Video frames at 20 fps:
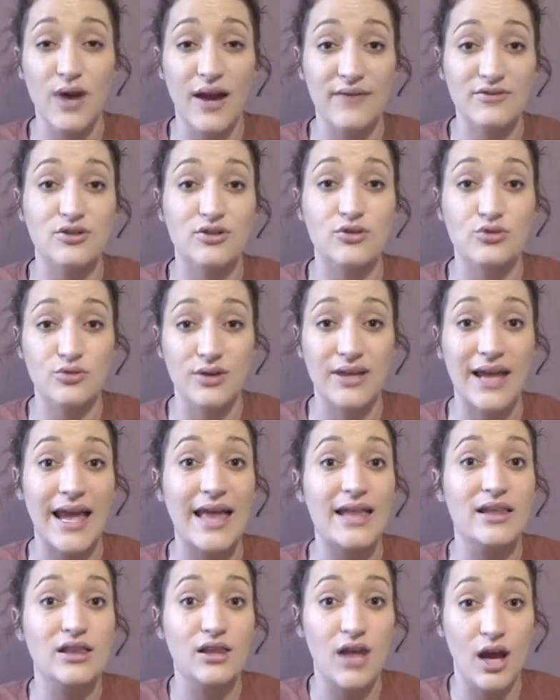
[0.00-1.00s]
to drink a
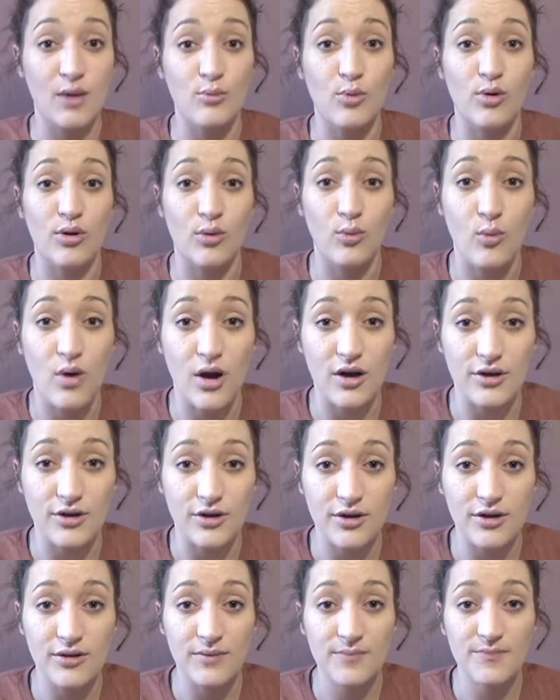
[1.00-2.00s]
lot more
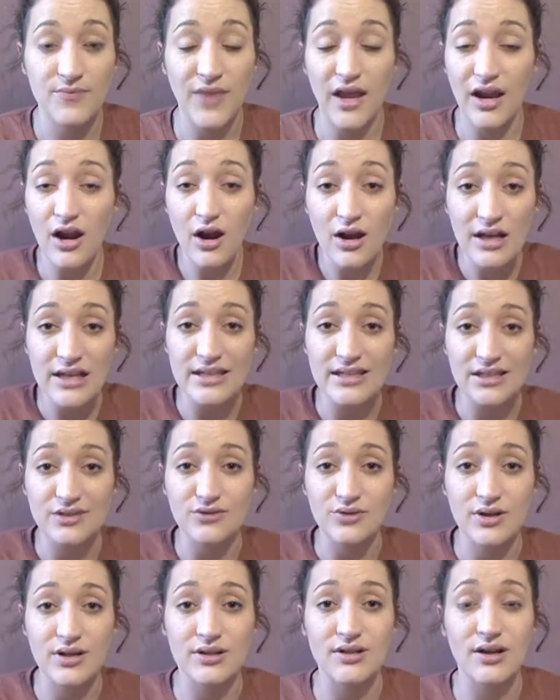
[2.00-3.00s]
water. I already did
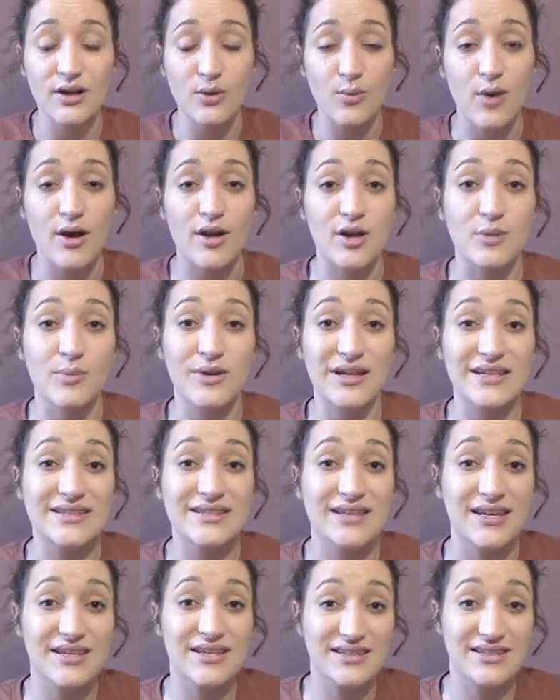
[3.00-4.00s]
drink a lot of water, but it
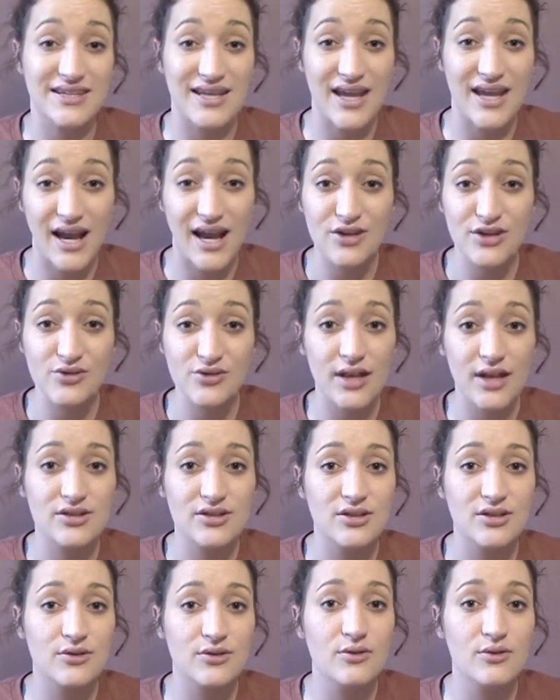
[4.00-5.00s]
does dehydrate
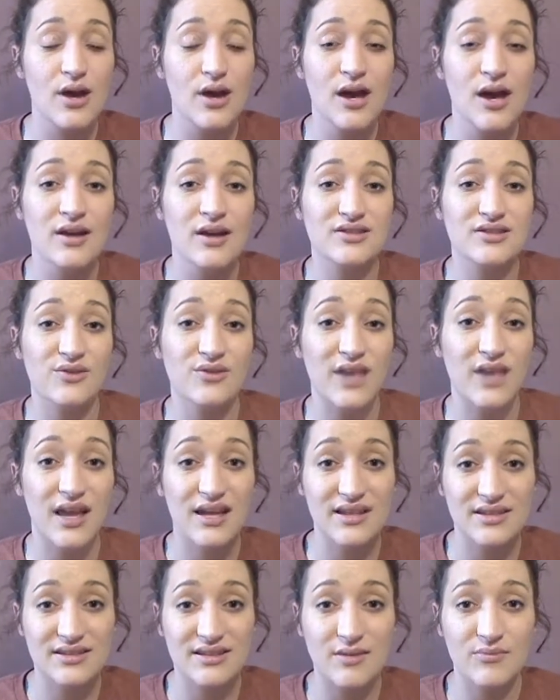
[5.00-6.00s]
you, so that
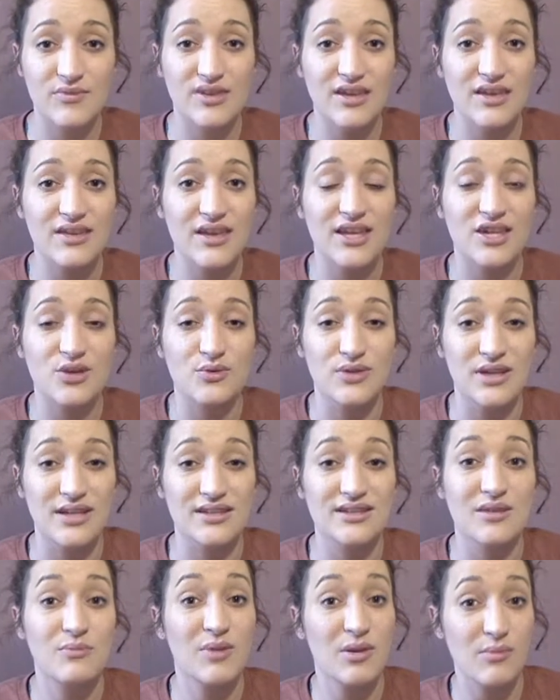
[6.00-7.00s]
is something that you need
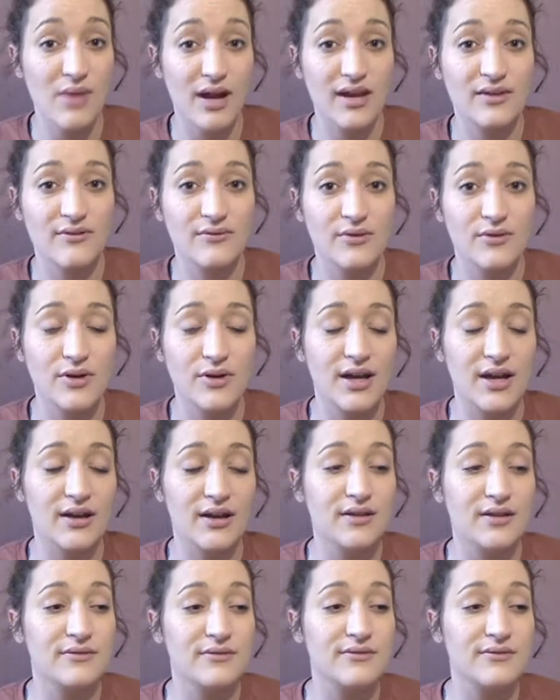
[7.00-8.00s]
to be mindful
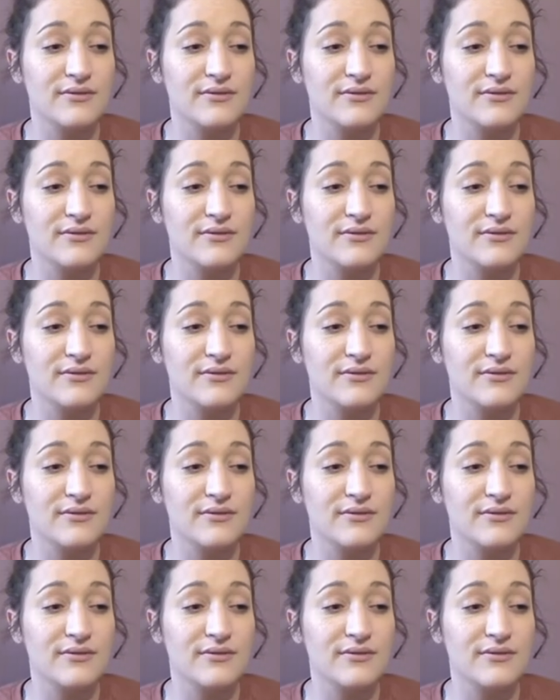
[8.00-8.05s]
of.